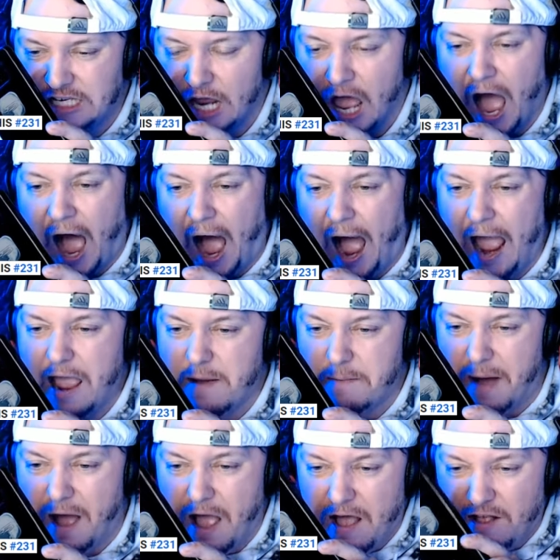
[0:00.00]
I am
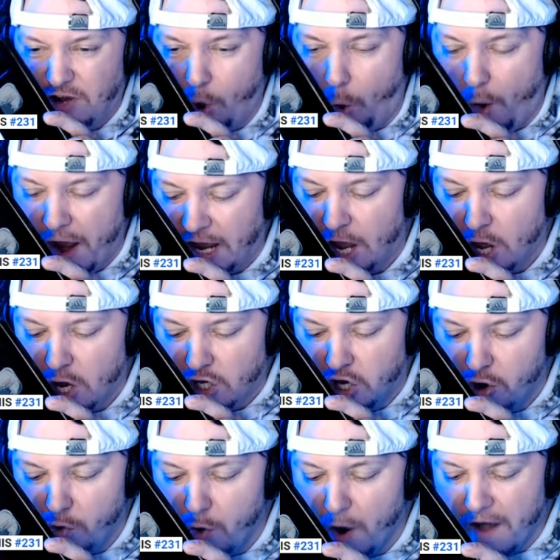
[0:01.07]
going to
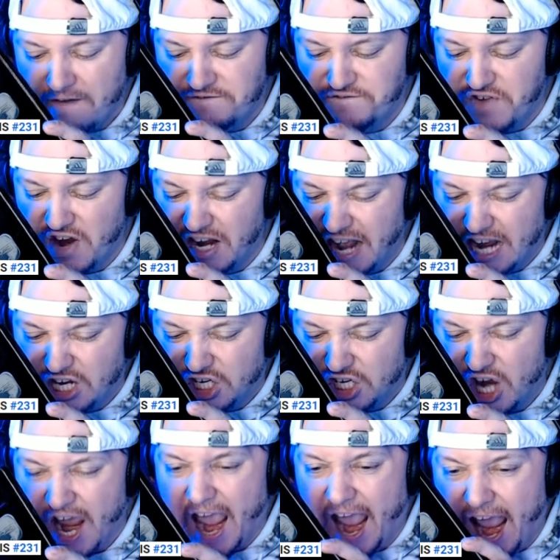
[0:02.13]
finish
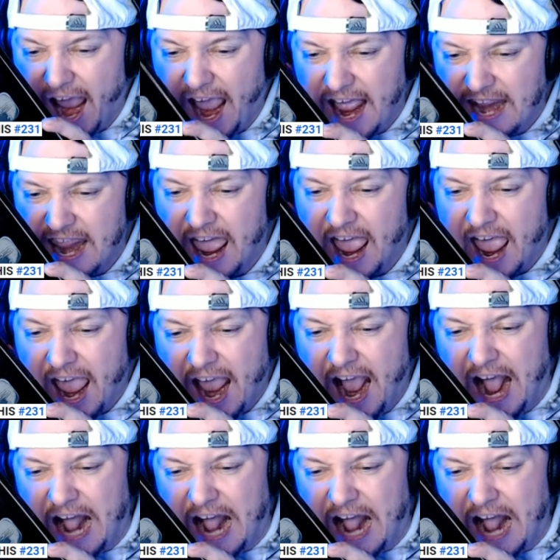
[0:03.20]
in it.